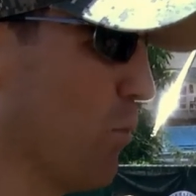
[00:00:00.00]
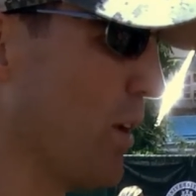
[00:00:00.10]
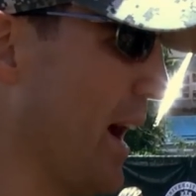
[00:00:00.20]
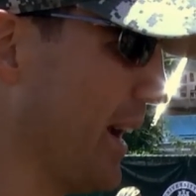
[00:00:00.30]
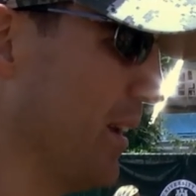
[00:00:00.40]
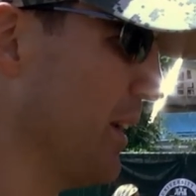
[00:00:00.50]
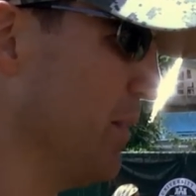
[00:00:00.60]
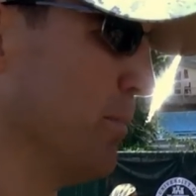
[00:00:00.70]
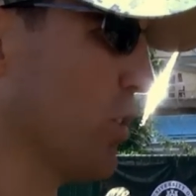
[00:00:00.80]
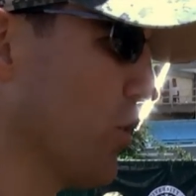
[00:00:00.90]
And we're not gonna
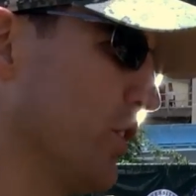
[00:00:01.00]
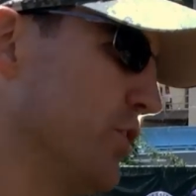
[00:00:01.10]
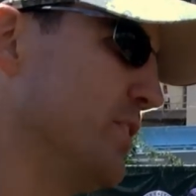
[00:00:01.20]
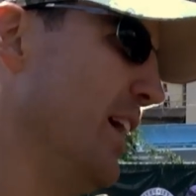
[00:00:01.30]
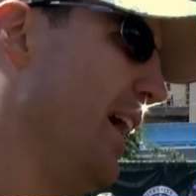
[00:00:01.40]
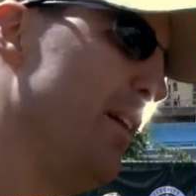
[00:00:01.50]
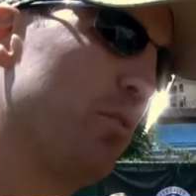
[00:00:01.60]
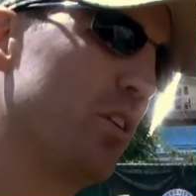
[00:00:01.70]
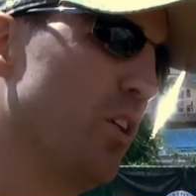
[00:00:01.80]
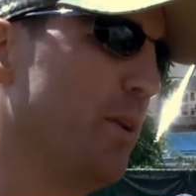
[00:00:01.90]
give them a crutch and say, hey,
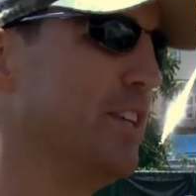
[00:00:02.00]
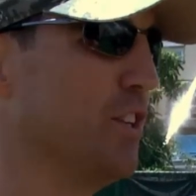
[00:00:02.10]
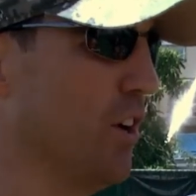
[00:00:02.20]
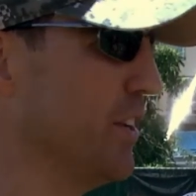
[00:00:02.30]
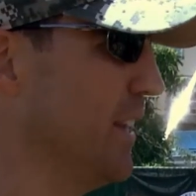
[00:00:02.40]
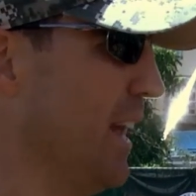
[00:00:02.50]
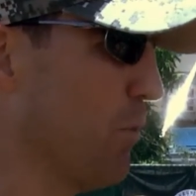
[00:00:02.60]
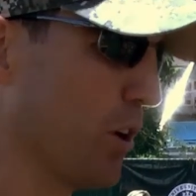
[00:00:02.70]
we're gonna go easy on you today.